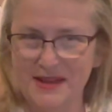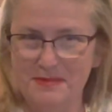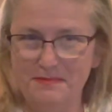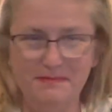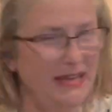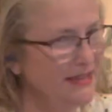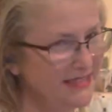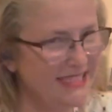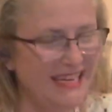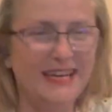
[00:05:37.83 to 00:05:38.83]

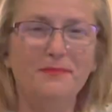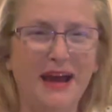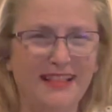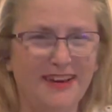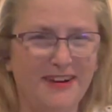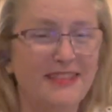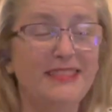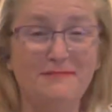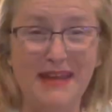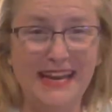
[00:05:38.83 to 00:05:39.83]
meals in a Mylar,
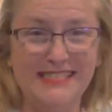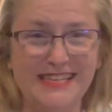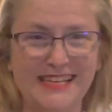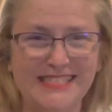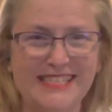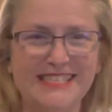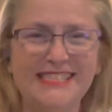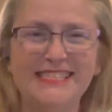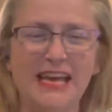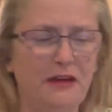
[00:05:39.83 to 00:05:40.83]
the main dish. This
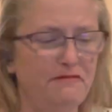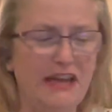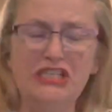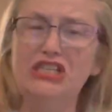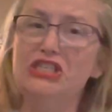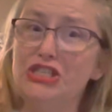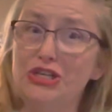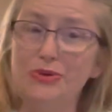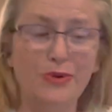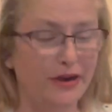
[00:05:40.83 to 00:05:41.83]
is a veggie
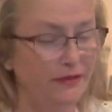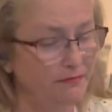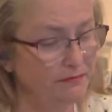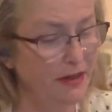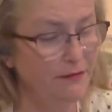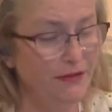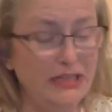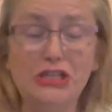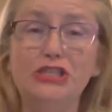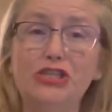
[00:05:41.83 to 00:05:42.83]
stew or
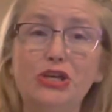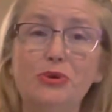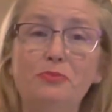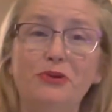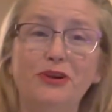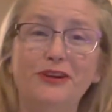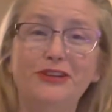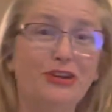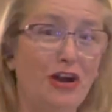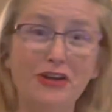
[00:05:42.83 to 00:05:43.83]
veggie soup or
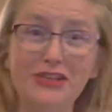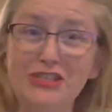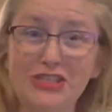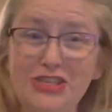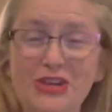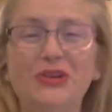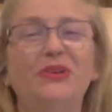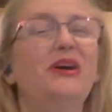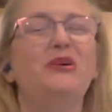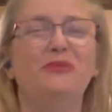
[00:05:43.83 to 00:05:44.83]
garden stew,
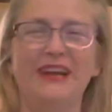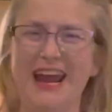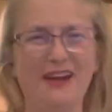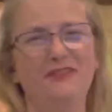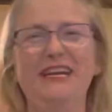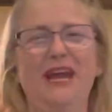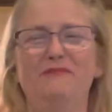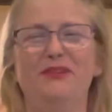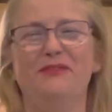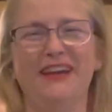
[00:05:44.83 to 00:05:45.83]
whatever name
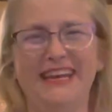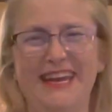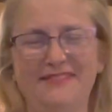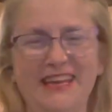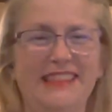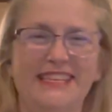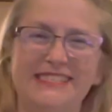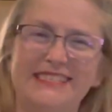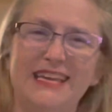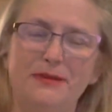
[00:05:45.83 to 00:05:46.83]
you want to give it. This
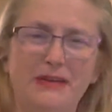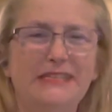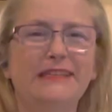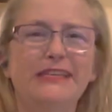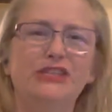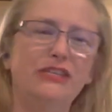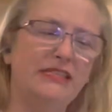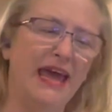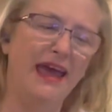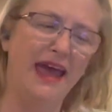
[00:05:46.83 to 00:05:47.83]
is going to be delicious,
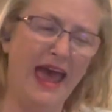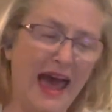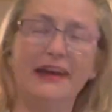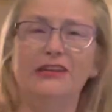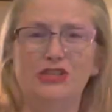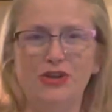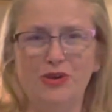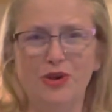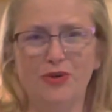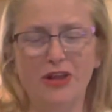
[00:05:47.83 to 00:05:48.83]
added to
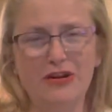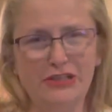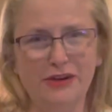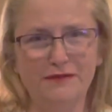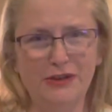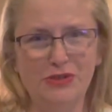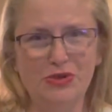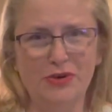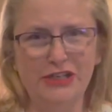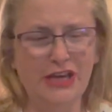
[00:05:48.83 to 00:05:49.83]
your long-term food
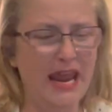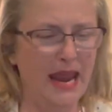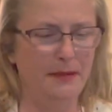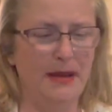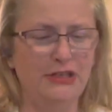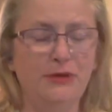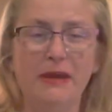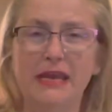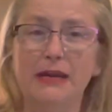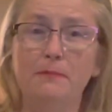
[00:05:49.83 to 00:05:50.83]
storage. Imagine
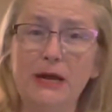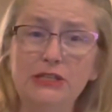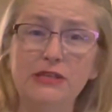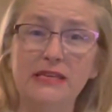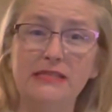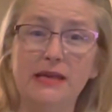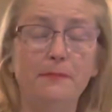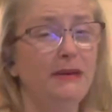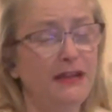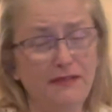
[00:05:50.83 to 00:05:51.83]
making a bunch of these
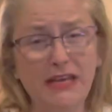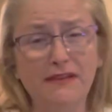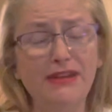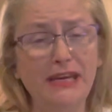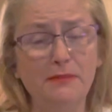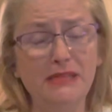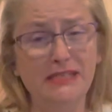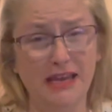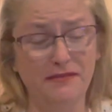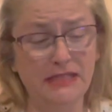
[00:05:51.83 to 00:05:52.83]
up and even giving them as
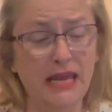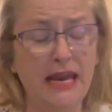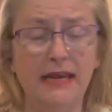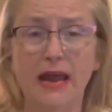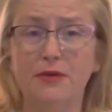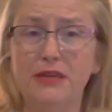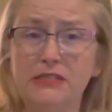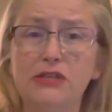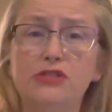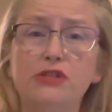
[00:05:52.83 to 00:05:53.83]
gifts. Now this
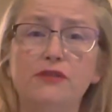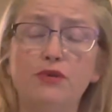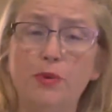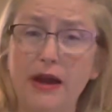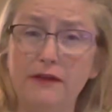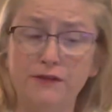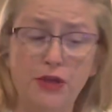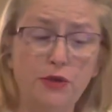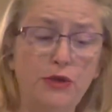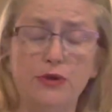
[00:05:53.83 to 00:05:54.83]
could serve quite a
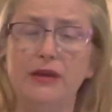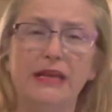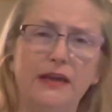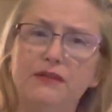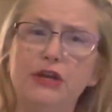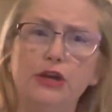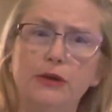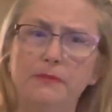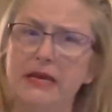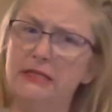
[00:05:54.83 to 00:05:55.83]
few. You can give it a
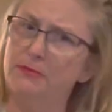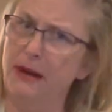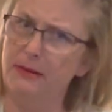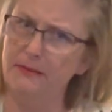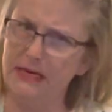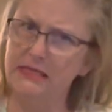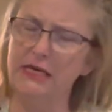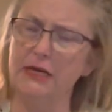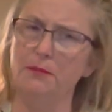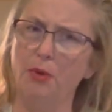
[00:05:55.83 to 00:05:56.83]
good mix, maybe mix it
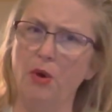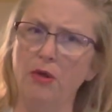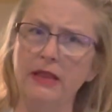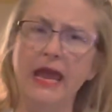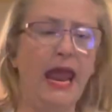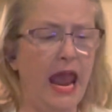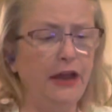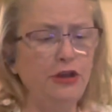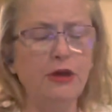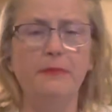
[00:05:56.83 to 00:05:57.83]
in a bowl,
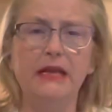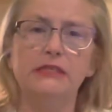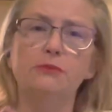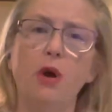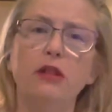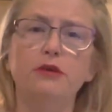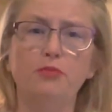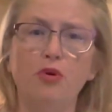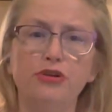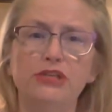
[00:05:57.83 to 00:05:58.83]
and you can make smaller
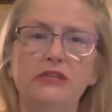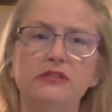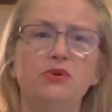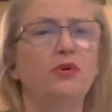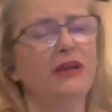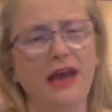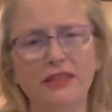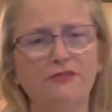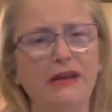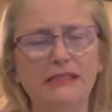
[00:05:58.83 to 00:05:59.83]
portions or cut
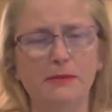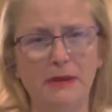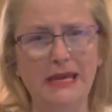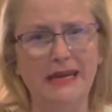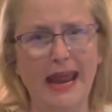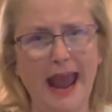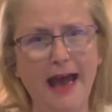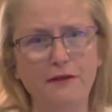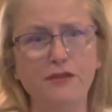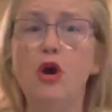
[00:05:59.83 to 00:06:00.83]
the recipe in
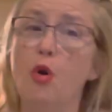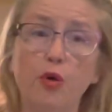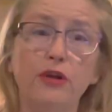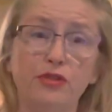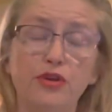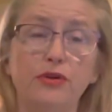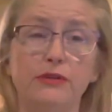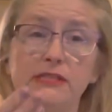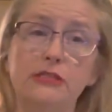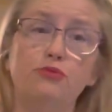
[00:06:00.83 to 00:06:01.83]
half or in
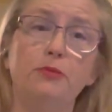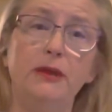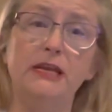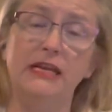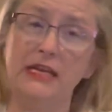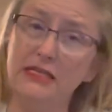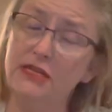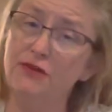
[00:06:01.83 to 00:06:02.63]
thirds. This would be an easy